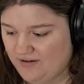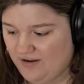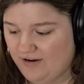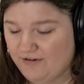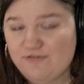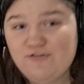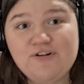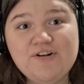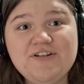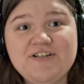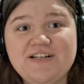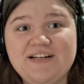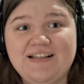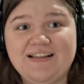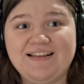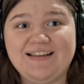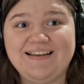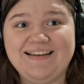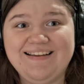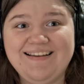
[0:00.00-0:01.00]

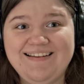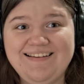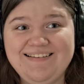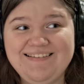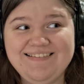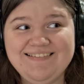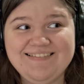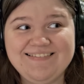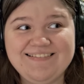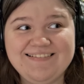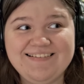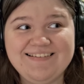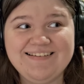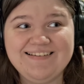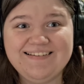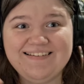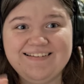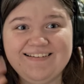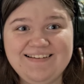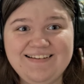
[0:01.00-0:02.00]
Unfortunately,
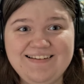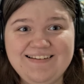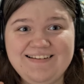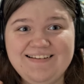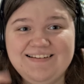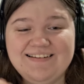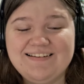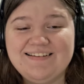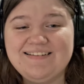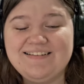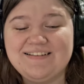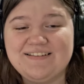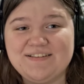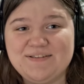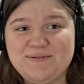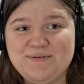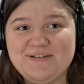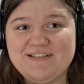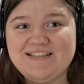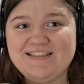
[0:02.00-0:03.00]
a little
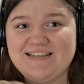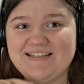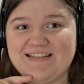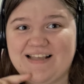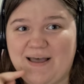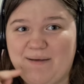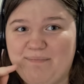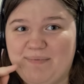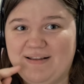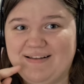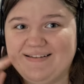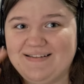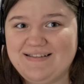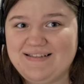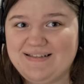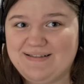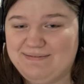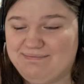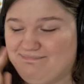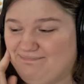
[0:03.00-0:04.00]
twist has
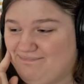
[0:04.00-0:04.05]
happened.